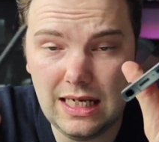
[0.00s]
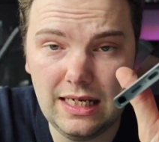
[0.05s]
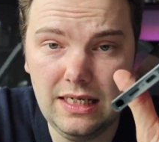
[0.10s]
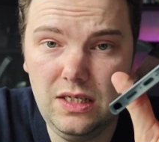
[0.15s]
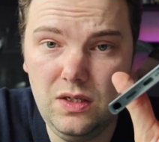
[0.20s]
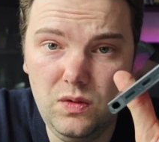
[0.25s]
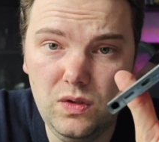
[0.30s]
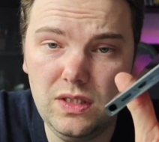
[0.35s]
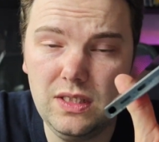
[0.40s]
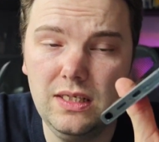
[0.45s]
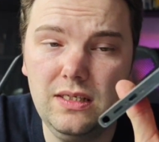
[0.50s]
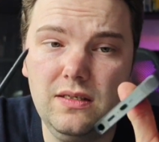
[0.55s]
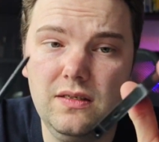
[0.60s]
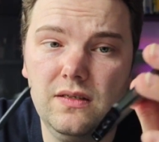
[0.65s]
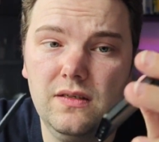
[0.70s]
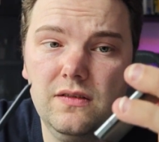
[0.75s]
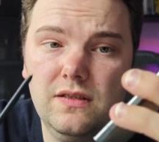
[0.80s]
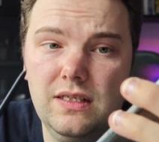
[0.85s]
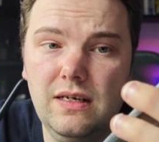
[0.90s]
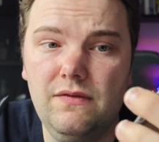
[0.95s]
I used it
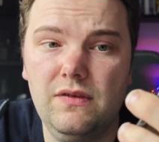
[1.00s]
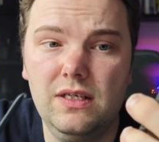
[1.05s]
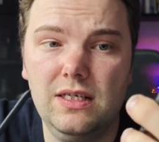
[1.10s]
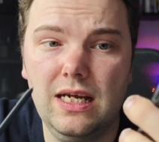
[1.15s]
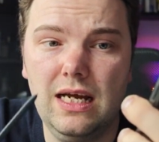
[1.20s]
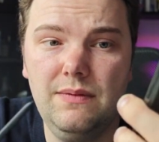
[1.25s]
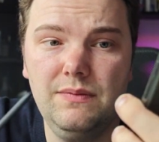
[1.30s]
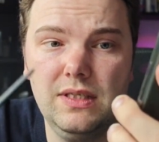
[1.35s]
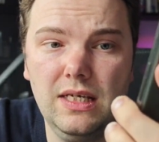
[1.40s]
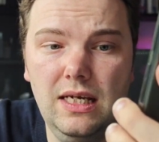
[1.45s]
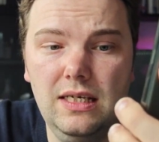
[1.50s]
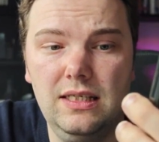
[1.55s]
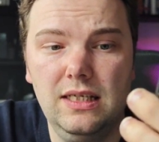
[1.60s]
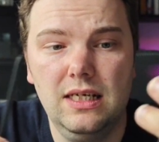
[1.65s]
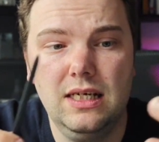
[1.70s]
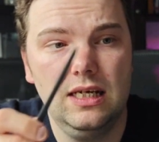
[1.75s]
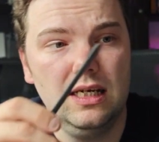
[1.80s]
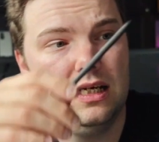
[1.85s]
several times, and